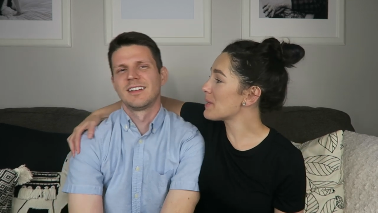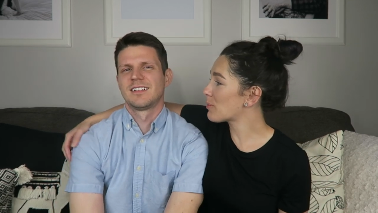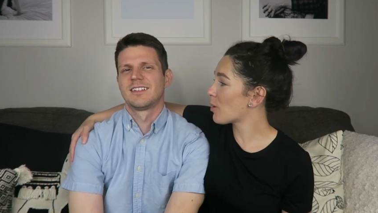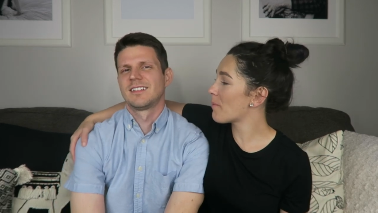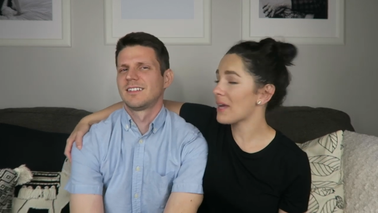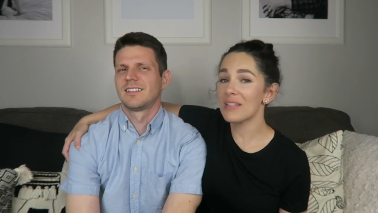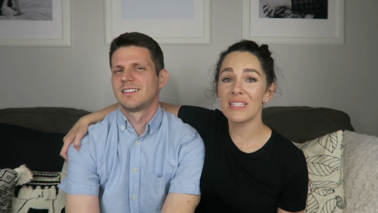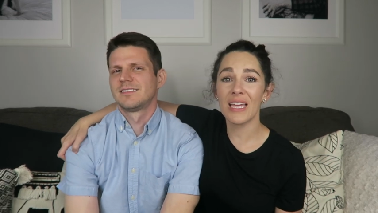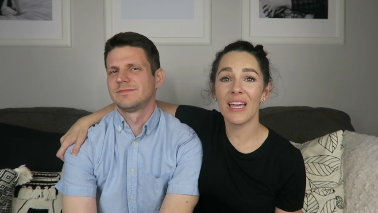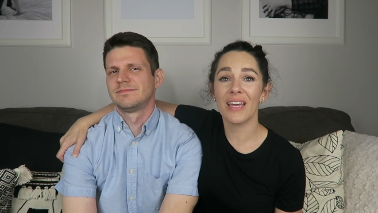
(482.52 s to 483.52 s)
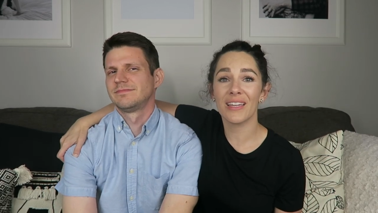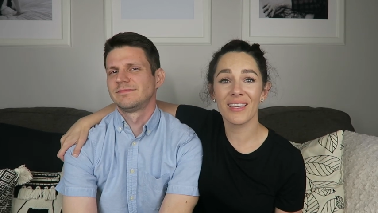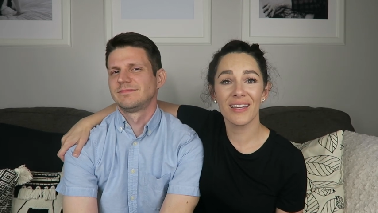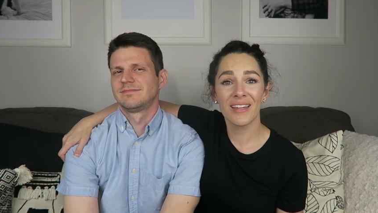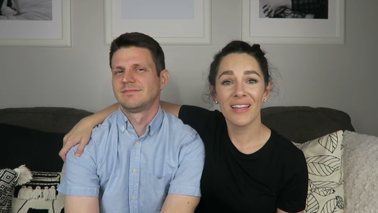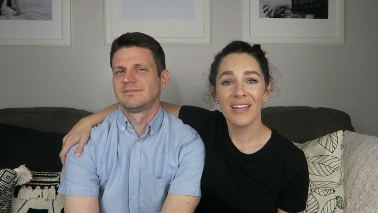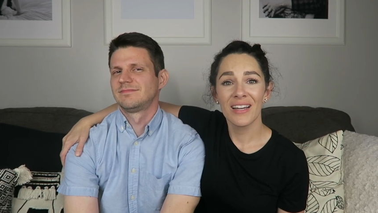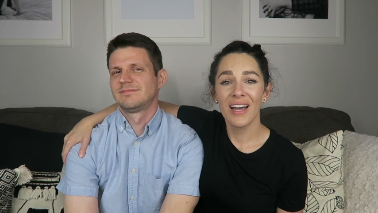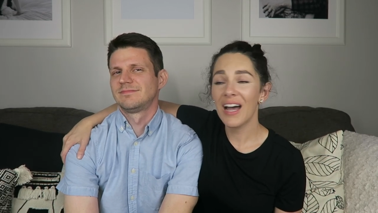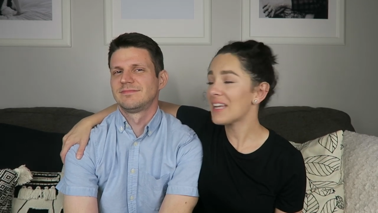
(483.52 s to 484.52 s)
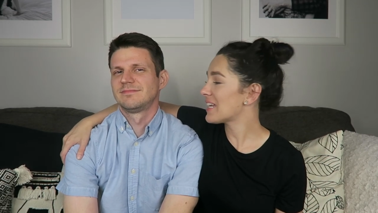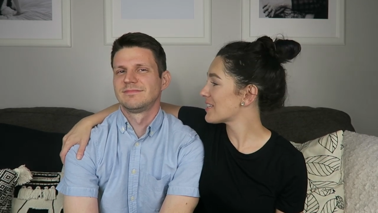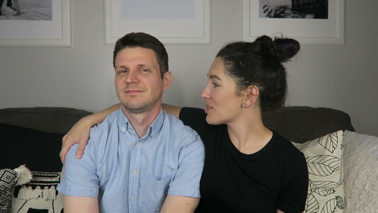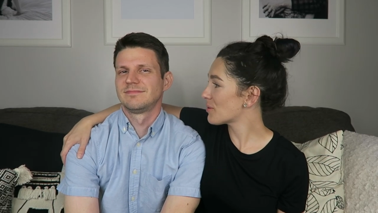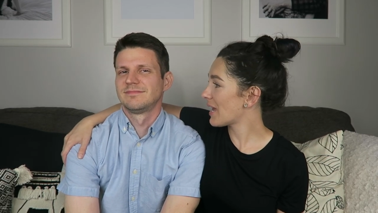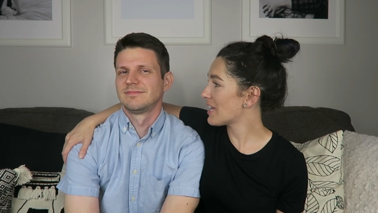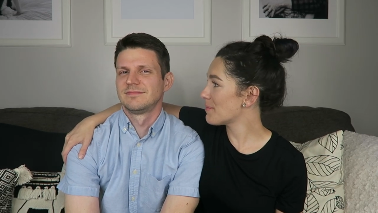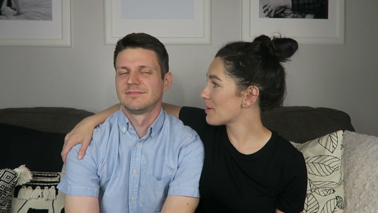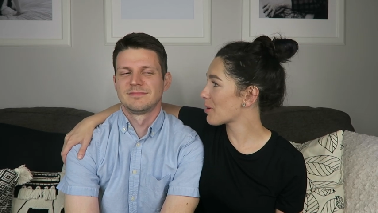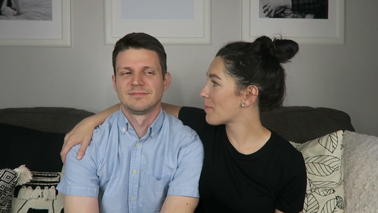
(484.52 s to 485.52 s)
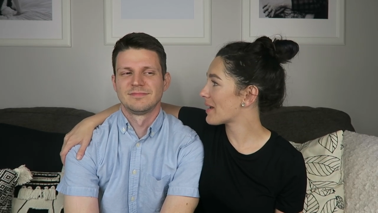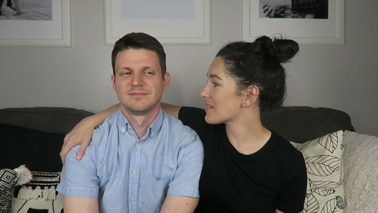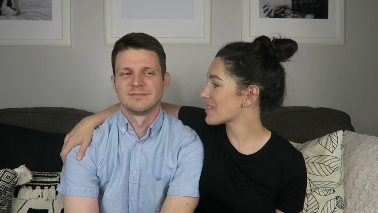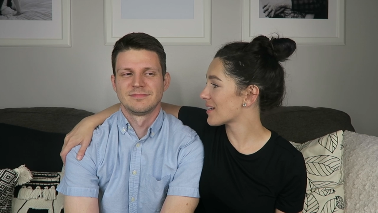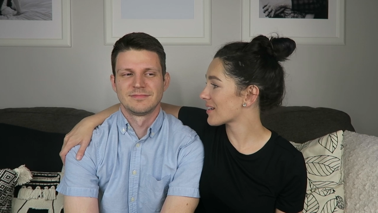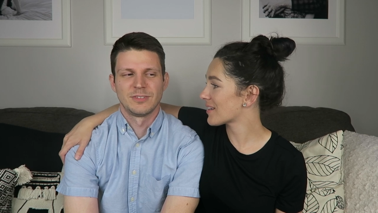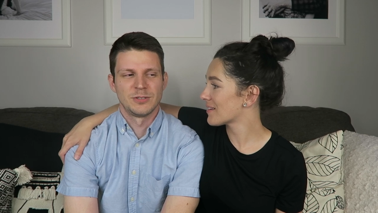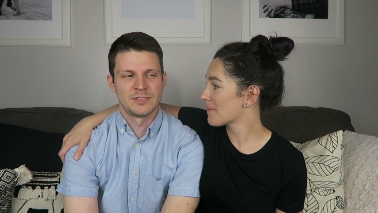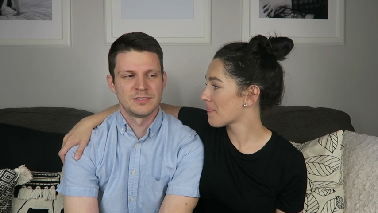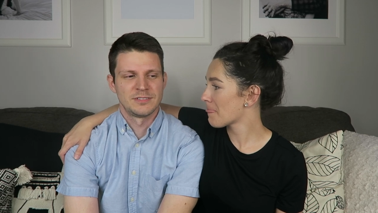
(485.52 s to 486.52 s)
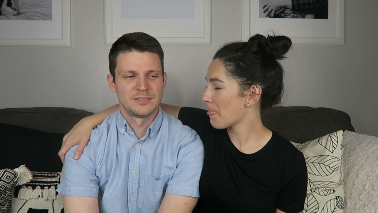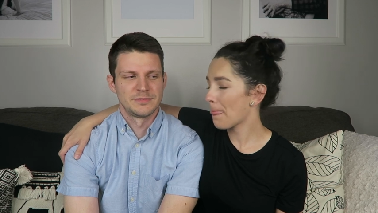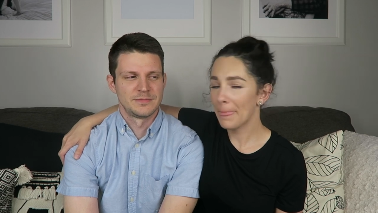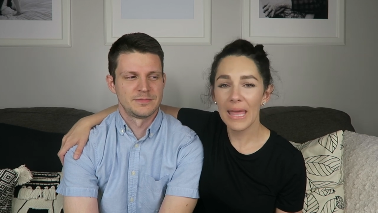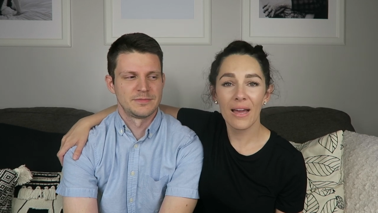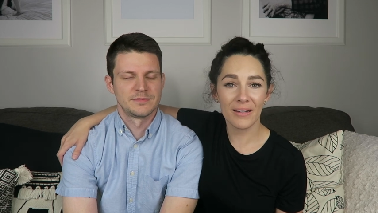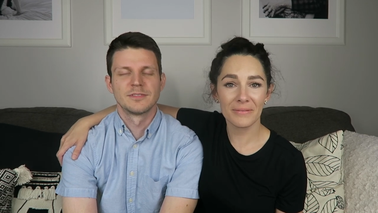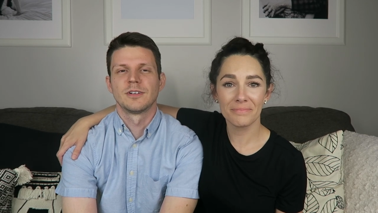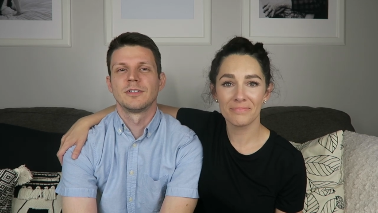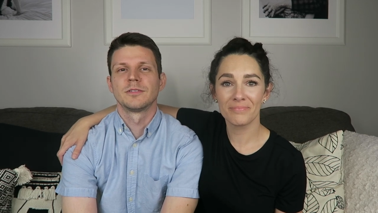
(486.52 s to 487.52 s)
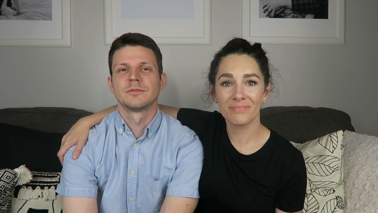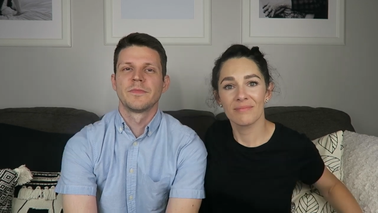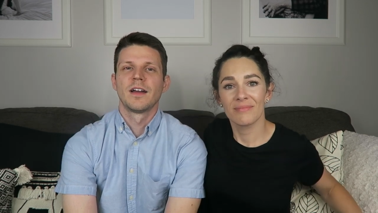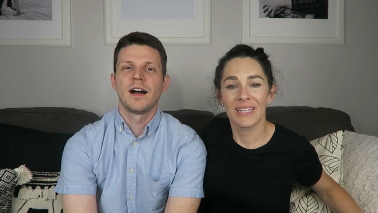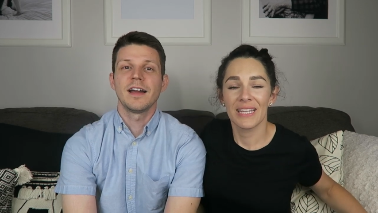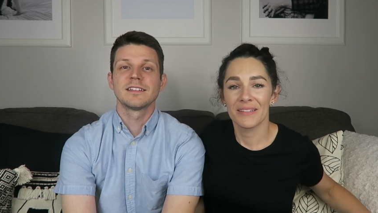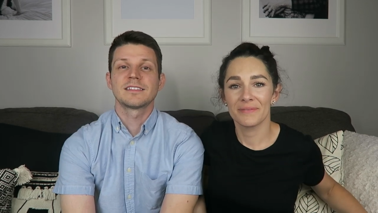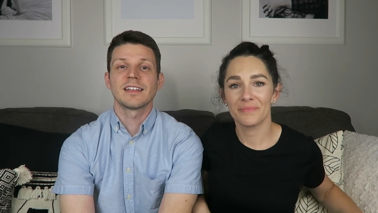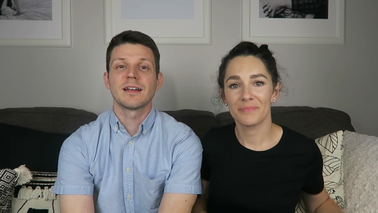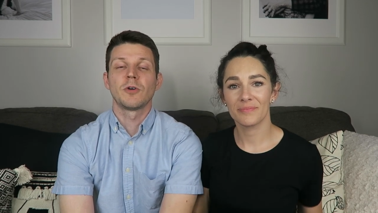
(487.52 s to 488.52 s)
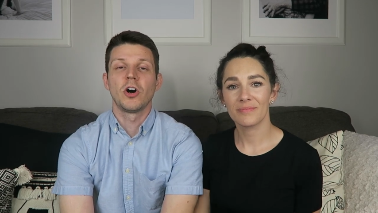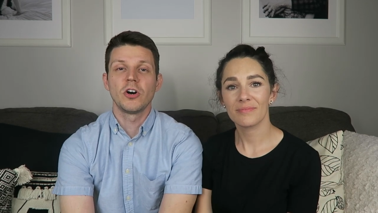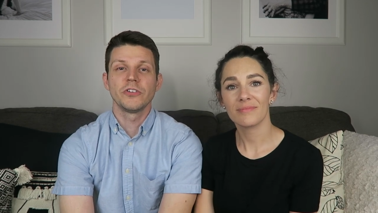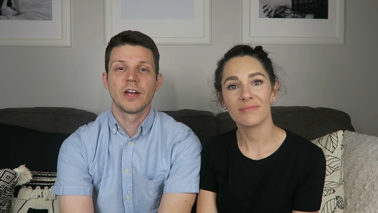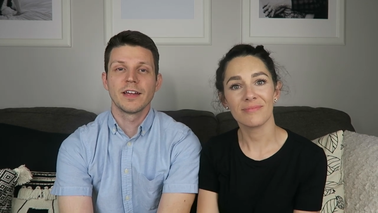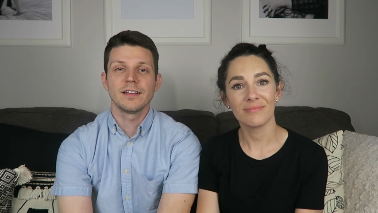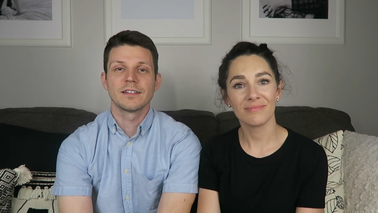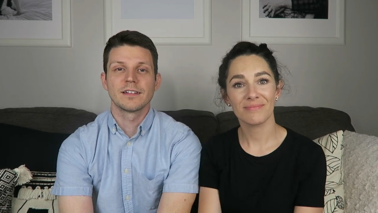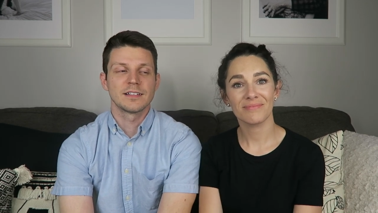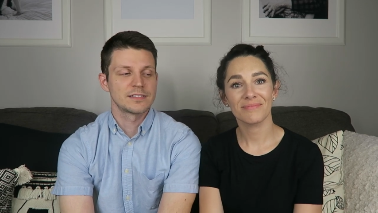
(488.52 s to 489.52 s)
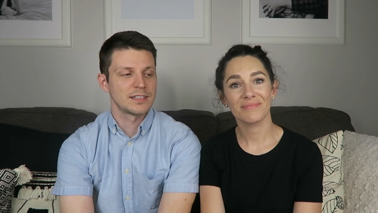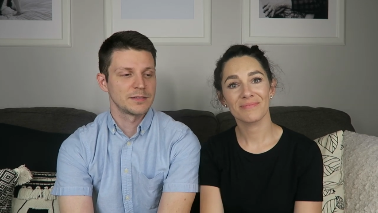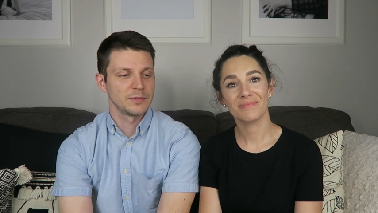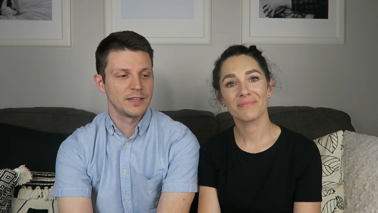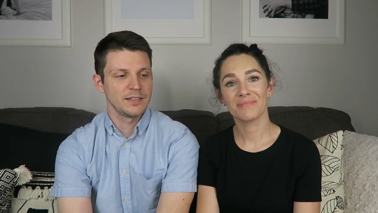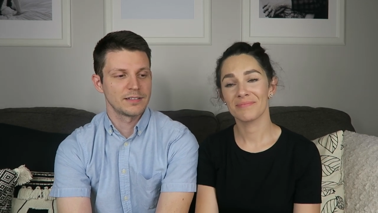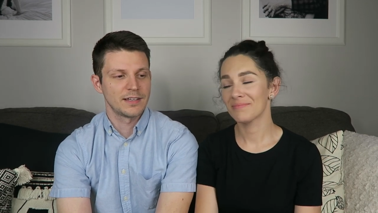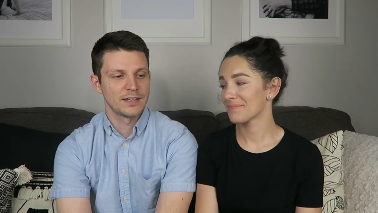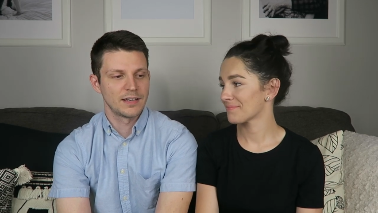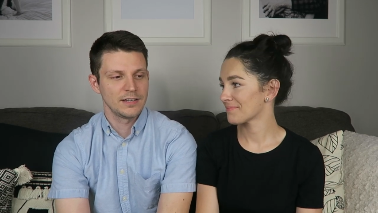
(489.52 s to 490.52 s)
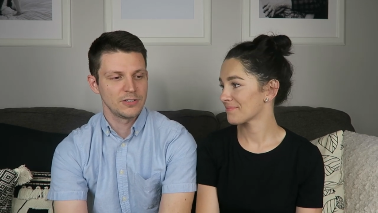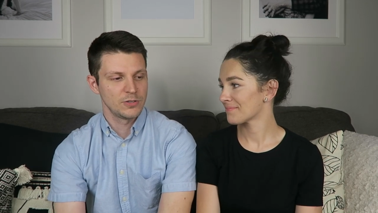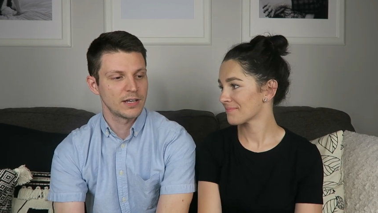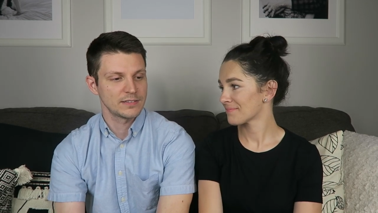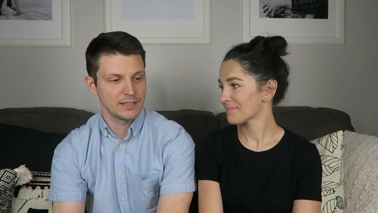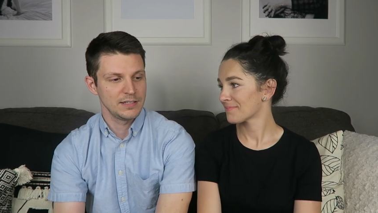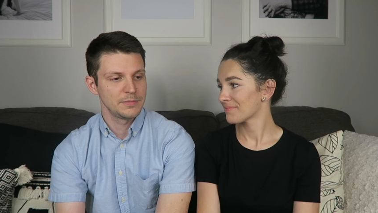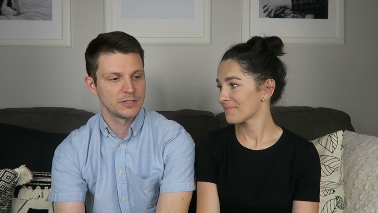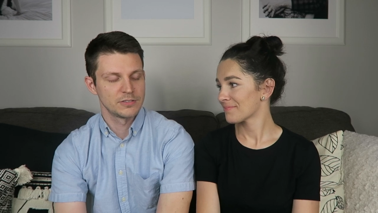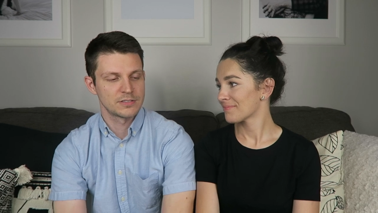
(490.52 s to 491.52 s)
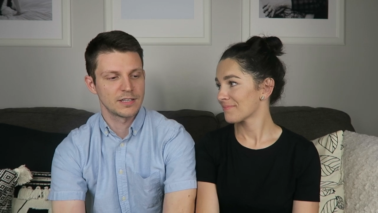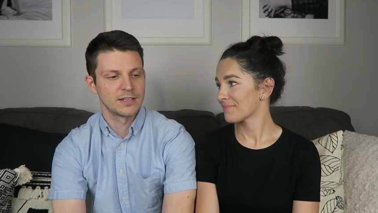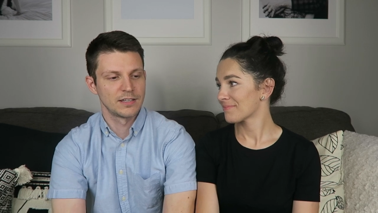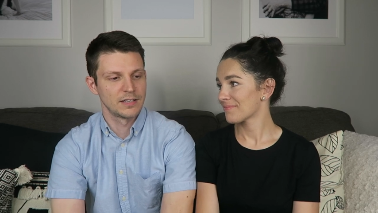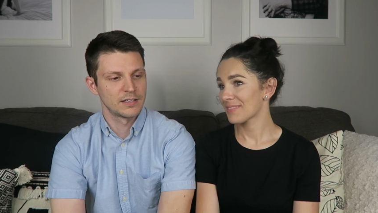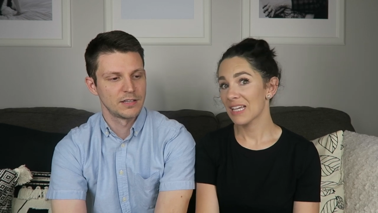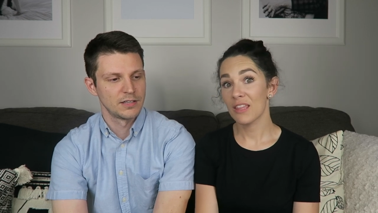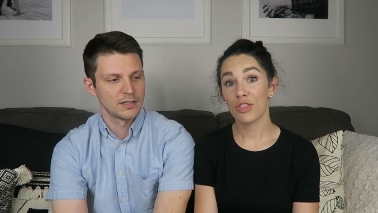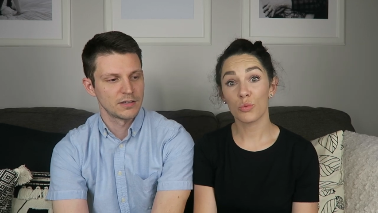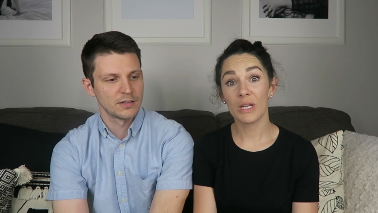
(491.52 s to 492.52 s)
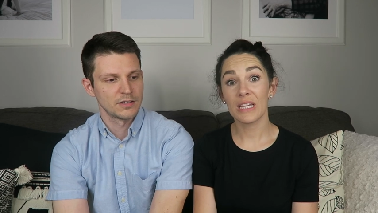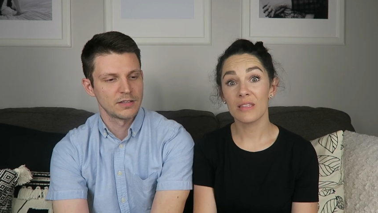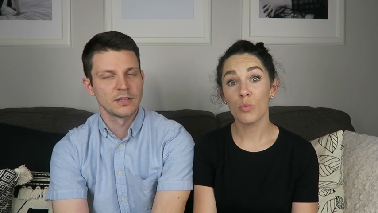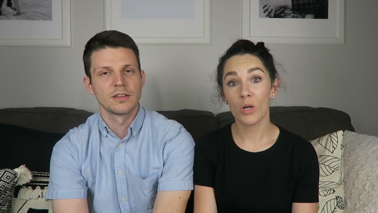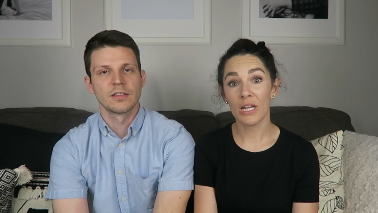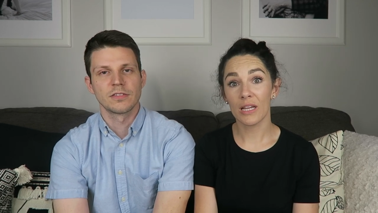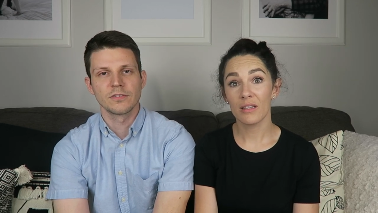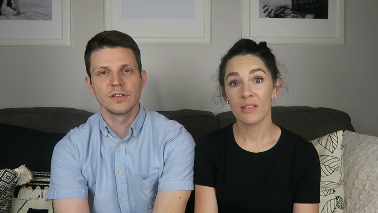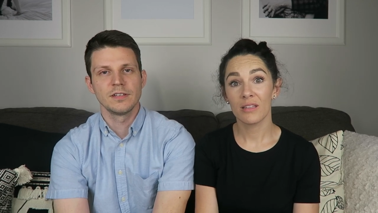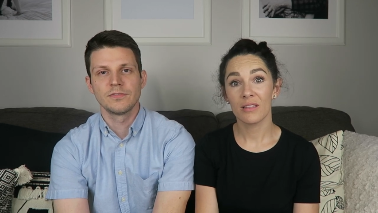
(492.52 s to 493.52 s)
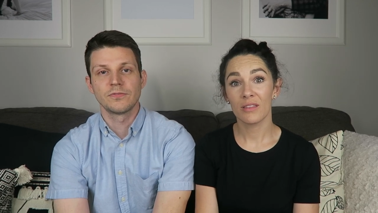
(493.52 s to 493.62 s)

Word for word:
Speaker 1: to be romantic. Honey, it's okay to be romantic. Oh, it is? Yeah. Oh.
Speaker 2: I had stayed up all night. I had stayed up late that night. You got the email you said at like
Speaker 1: three in the morning.
Speaker 2: Three